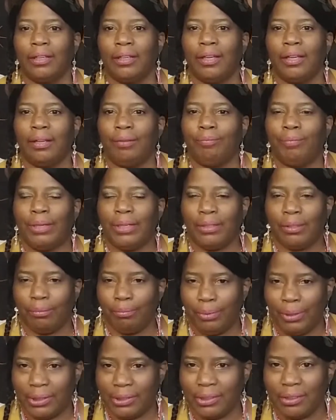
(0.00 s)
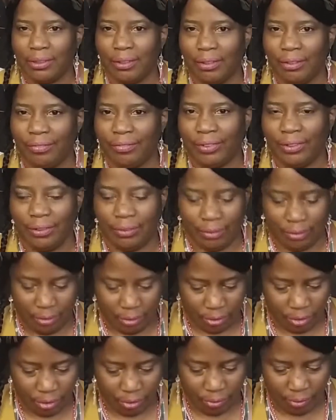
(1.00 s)
and make the best of it
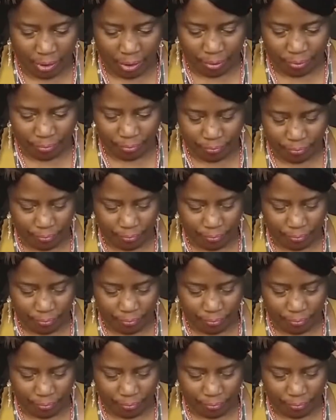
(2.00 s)
so that